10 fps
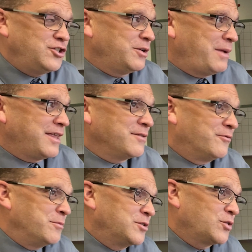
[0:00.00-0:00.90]
You can make them
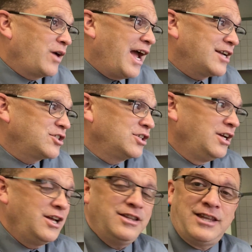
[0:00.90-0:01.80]
from scratch.
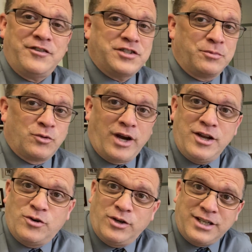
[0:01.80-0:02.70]
They have some great
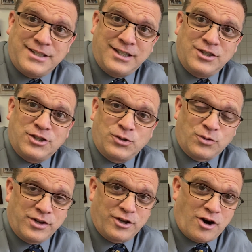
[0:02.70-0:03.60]
cookies in the
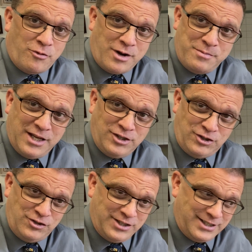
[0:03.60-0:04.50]
store that are already mixed.
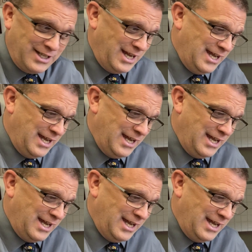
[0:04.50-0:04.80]
You just